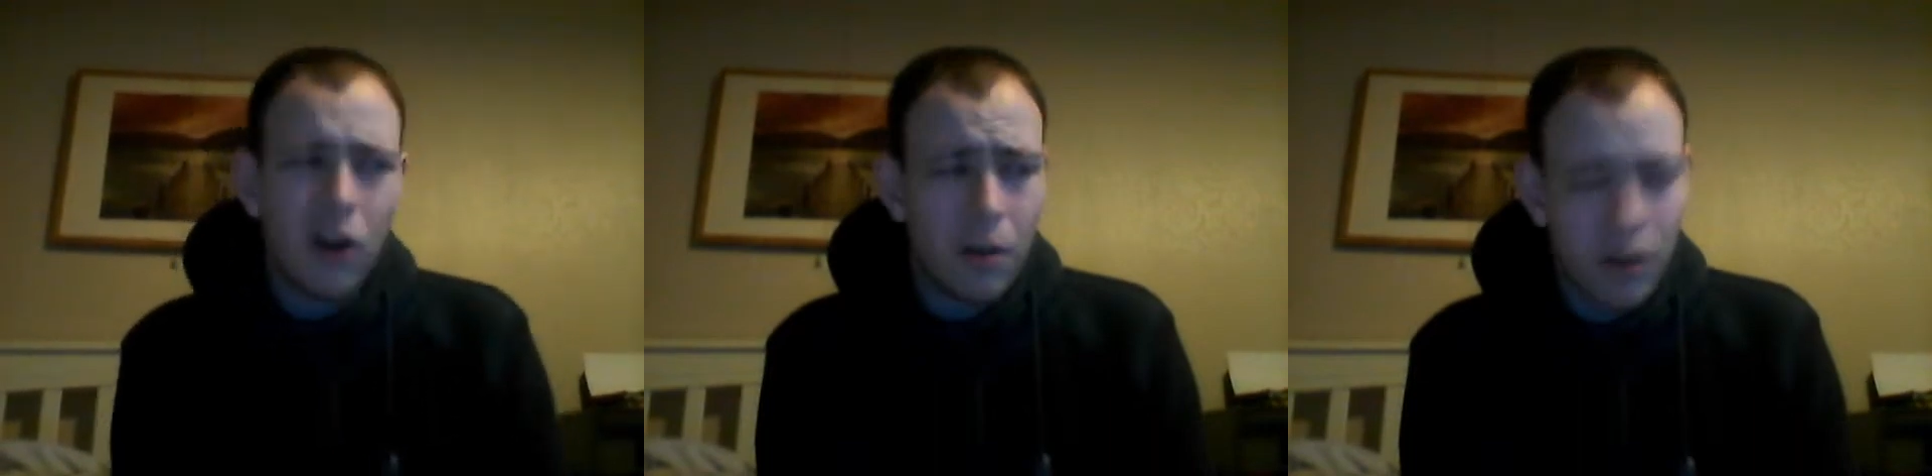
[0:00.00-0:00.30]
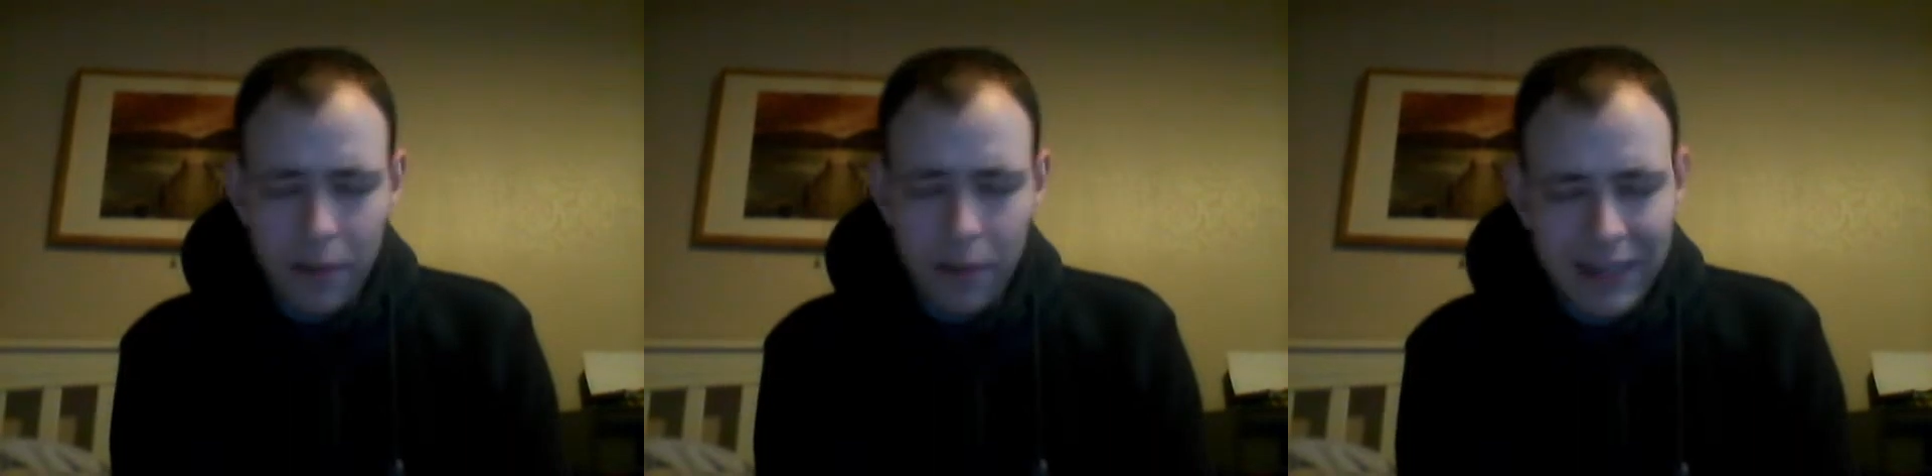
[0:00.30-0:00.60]

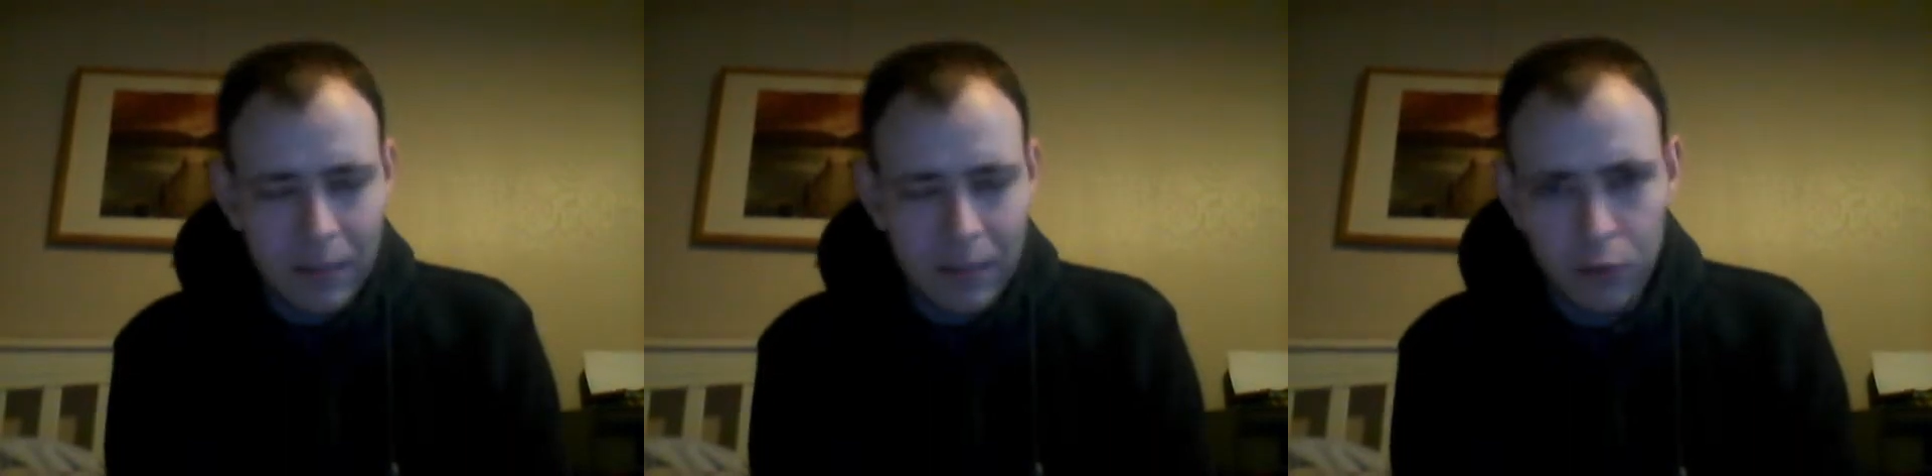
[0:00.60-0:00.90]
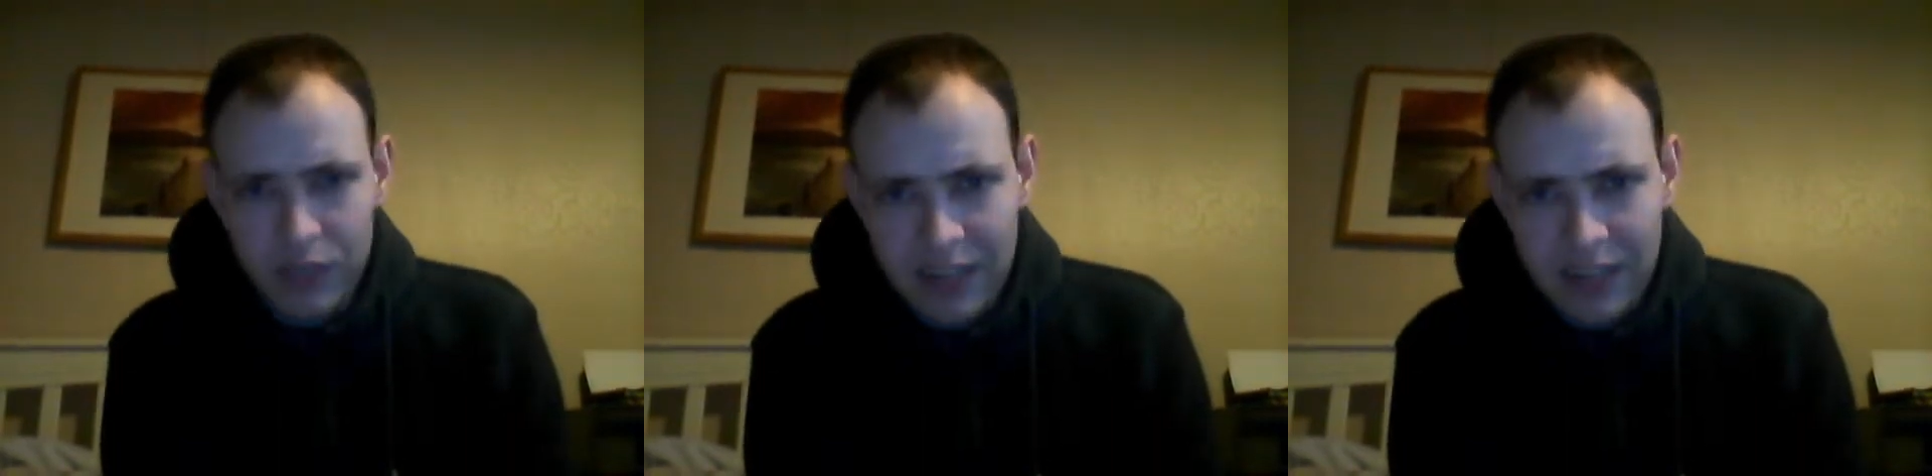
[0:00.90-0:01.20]
about mixing
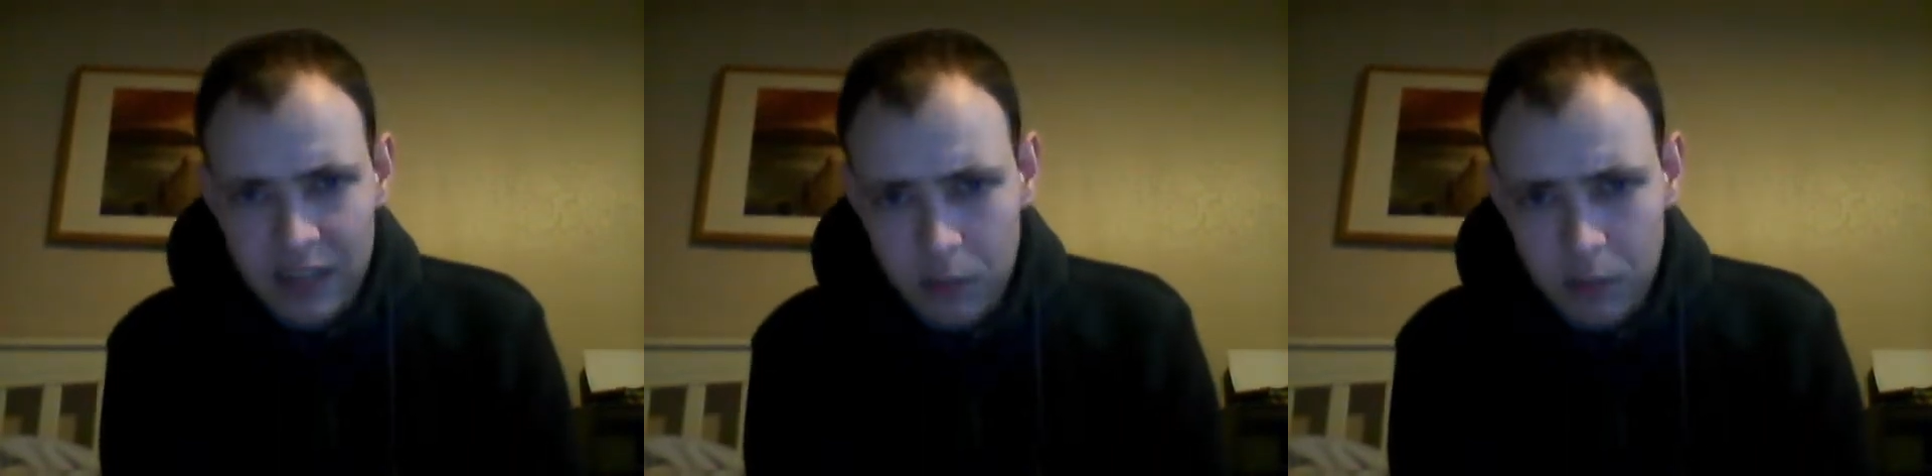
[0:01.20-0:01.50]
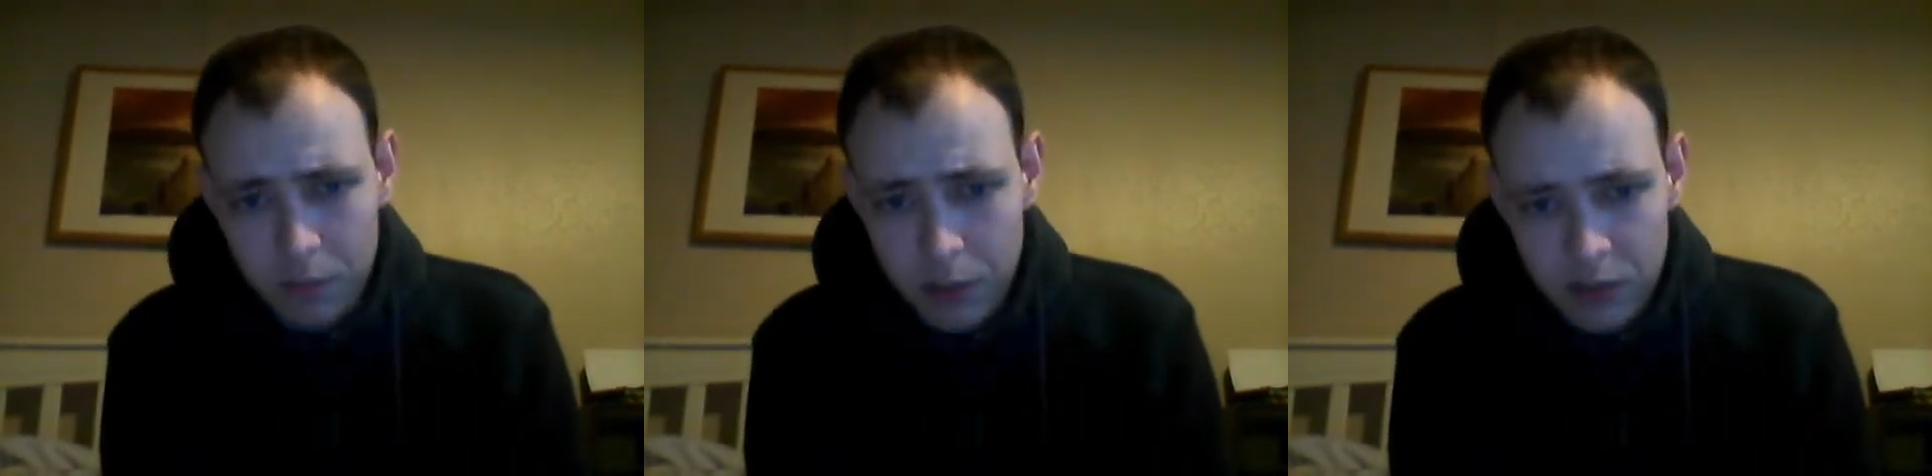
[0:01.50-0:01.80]
brutality
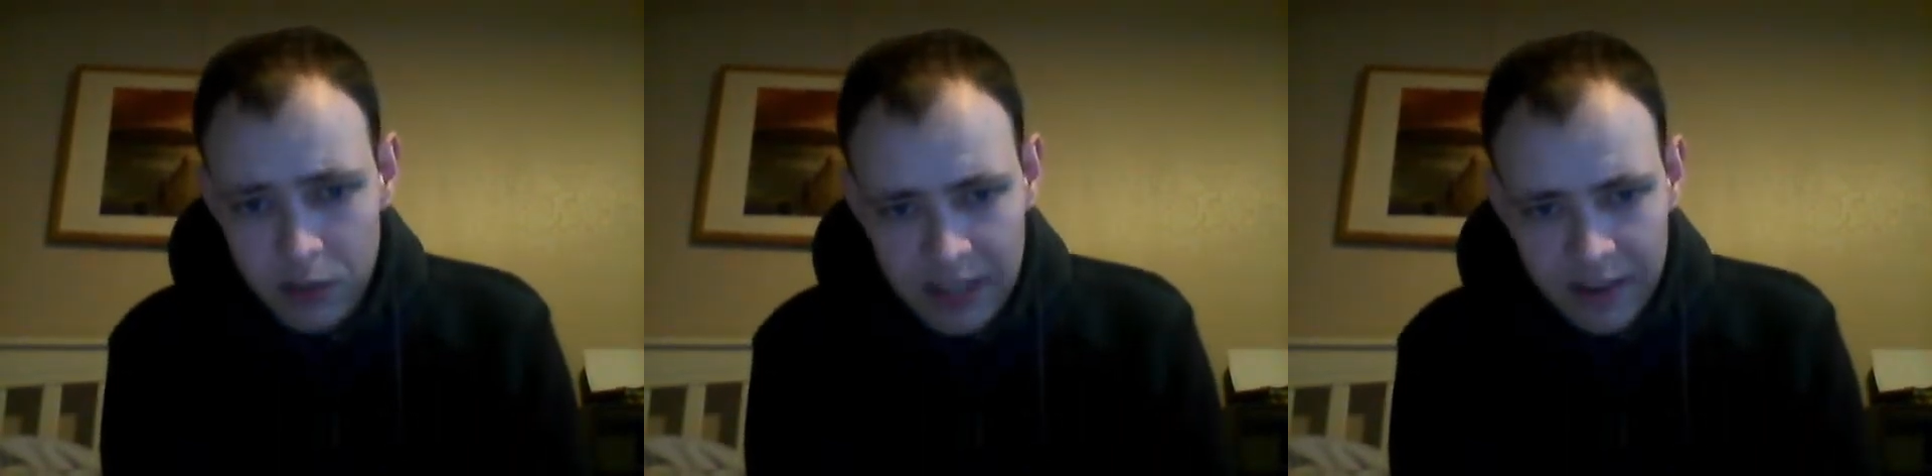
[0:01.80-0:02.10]
with beauty.